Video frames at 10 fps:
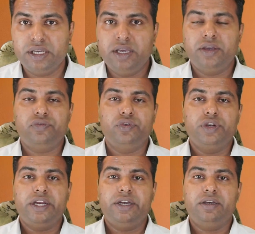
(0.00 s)
if you
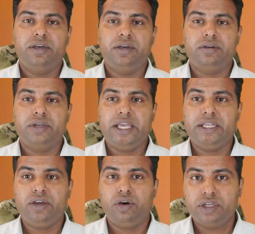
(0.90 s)
need
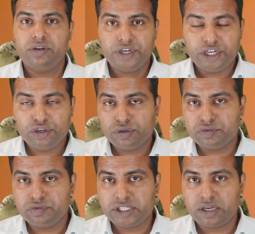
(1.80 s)
any other
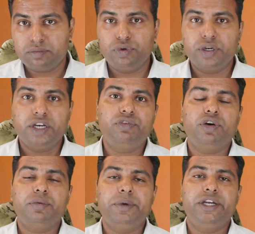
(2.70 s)
videos which are more
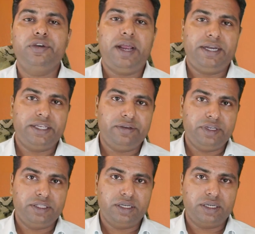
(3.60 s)
informative and
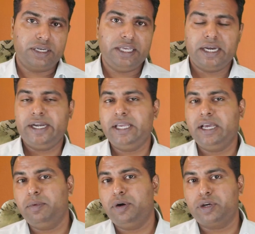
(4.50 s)
giving the clear idea
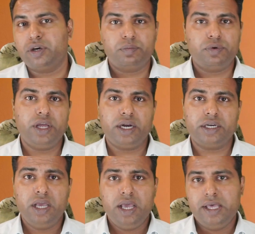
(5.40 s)
about our product,
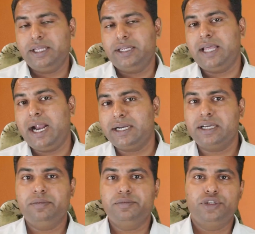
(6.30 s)
then that
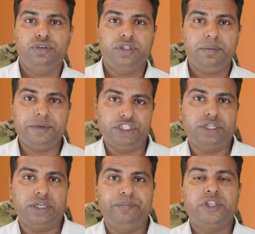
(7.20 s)
comes into the
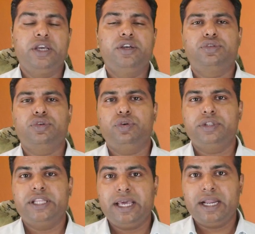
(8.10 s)
picture. So
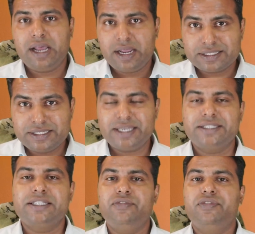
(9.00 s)
there are
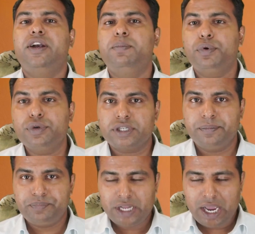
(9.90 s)
6 different posts,
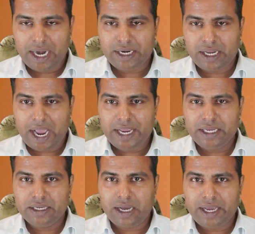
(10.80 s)
and
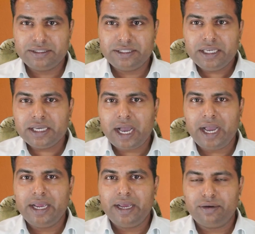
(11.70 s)
I think
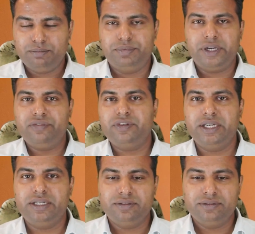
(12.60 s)
I have briefed
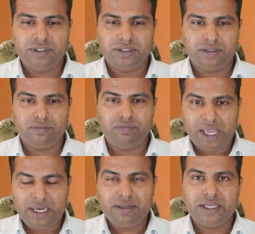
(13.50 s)
it
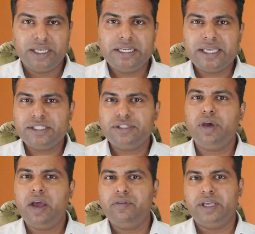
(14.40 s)
well. In case you
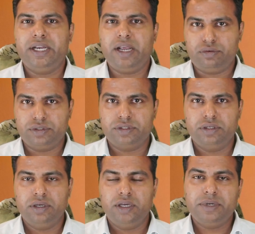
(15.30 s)
have any doubts,
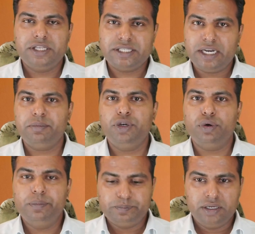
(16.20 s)
please let me
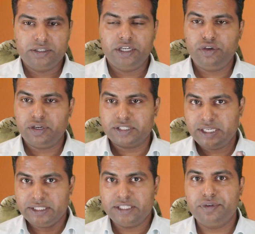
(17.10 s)
know. Till you are
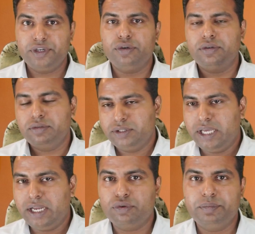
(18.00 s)
seeing this video,
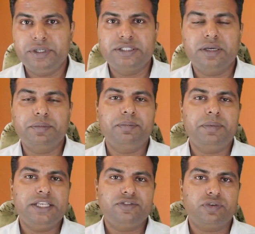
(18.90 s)
there could be some
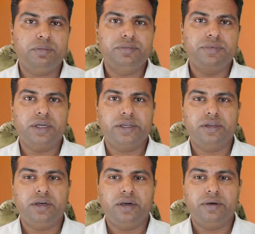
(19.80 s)
replies
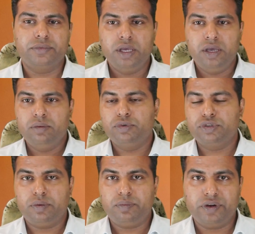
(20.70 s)
from
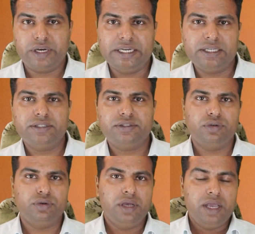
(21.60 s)
most of our interns.
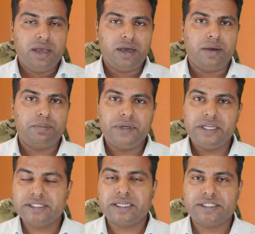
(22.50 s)
So
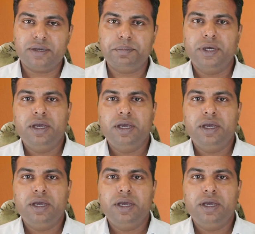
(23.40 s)
please rush up.